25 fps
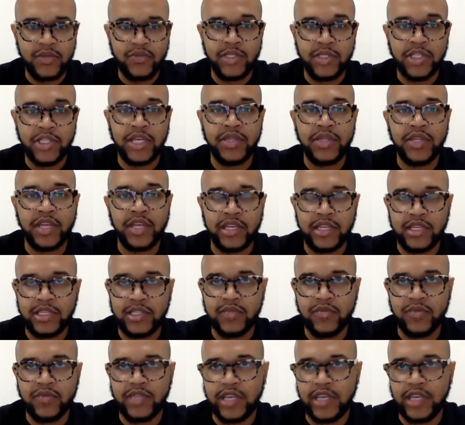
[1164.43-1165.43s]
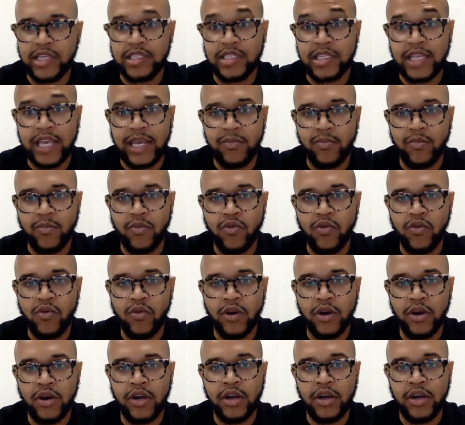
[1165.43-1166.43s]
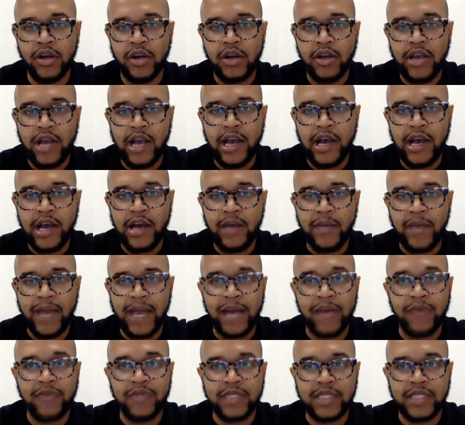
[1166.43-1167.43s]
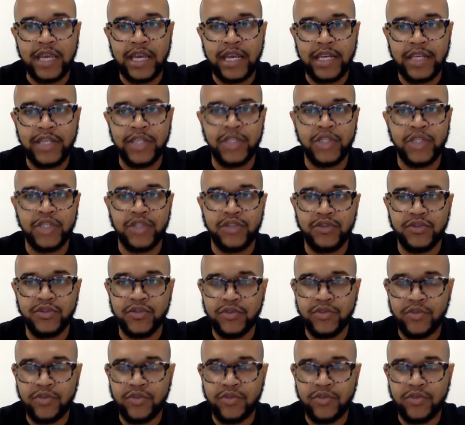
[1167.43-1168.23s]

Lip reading: which I think is related to like more outside issues.